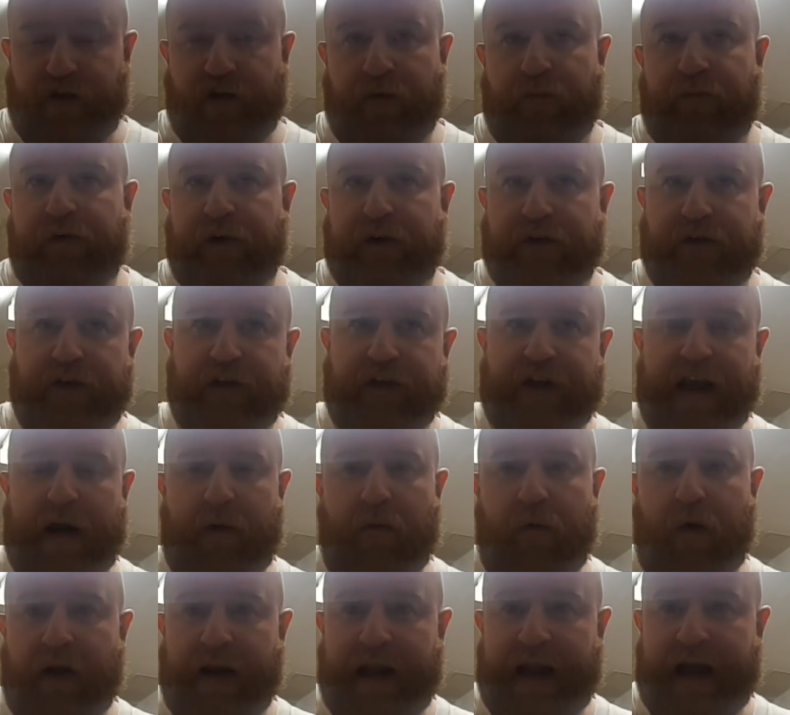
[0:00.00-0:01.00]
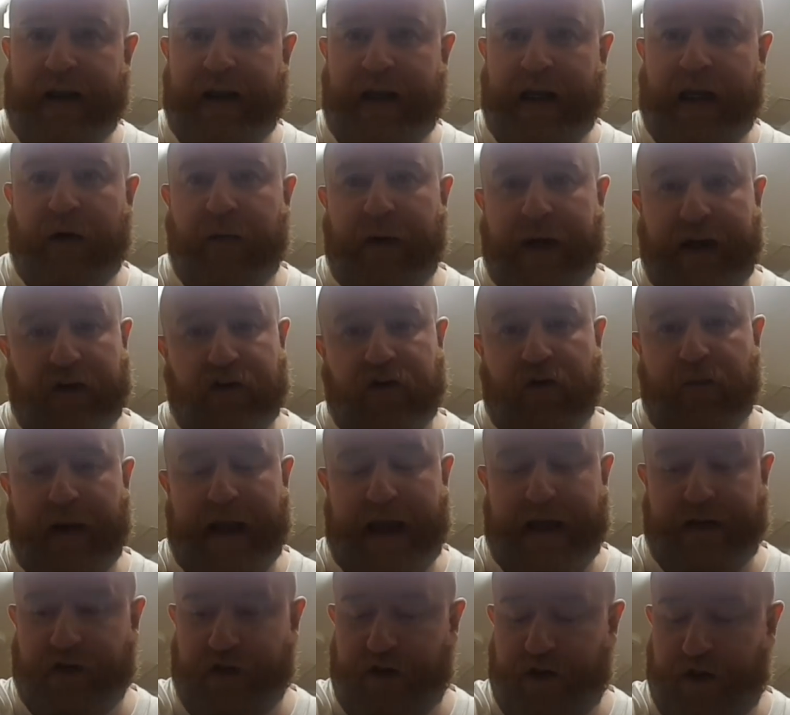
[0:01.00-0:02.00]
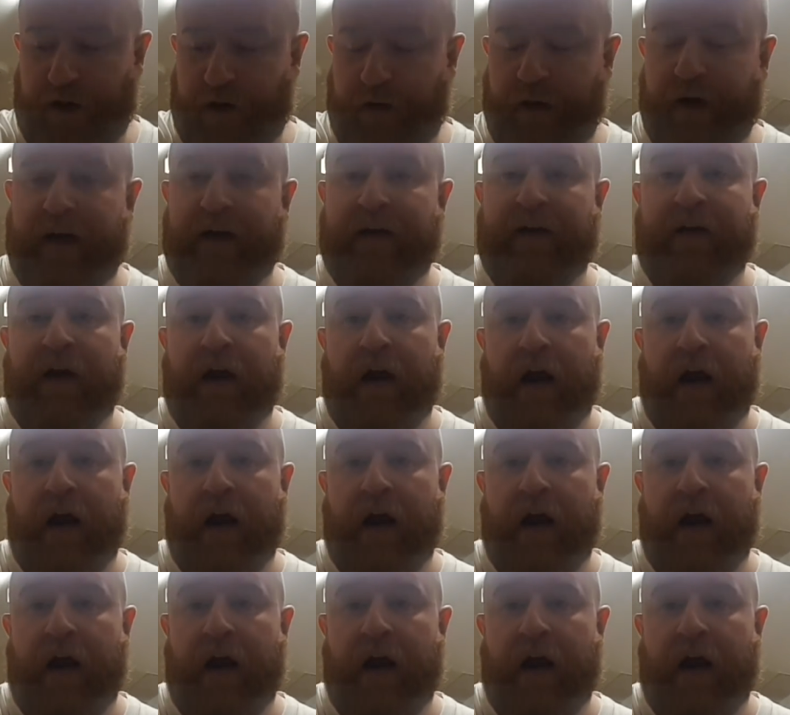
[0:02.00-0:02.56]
Some prisons get one canteen a week, some get two,